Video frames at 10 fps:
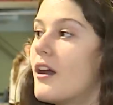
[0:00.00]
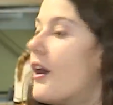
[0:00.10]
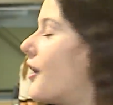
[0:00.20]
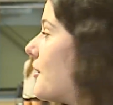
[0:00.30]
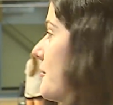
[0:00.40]

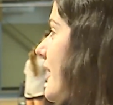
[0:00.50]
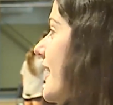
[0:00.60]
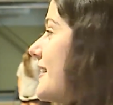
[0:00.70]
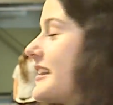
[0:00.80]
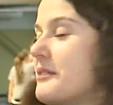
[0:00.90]
All
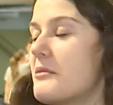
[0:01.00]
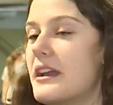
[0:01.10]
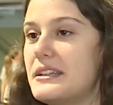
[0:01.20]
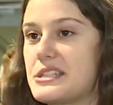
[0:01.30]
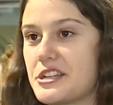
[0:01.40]
my
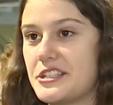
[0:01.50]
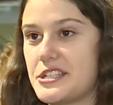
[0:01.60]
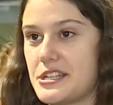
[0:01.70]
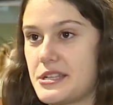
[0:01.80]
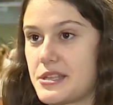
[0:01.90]
teammates are
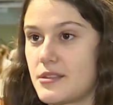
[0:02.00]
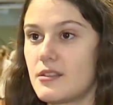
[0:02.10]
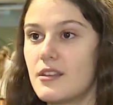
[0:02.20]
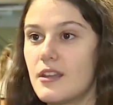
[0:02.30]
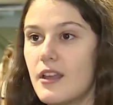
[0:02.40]
just
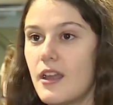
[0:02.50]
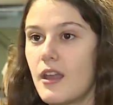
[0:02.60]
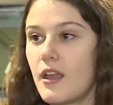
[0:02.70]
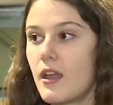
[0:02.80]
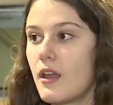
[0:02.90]

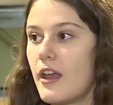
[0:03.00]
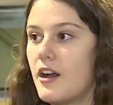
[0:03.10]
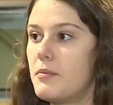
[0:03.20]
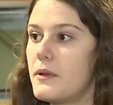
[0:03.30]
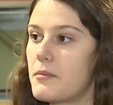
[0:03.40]

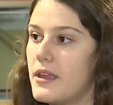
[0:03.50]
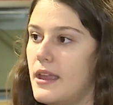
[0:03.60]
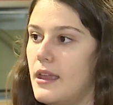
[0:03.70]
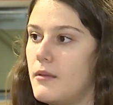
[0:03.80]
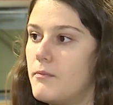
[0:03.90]
helping
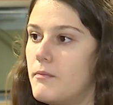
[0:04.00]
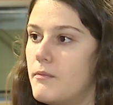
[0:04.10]
me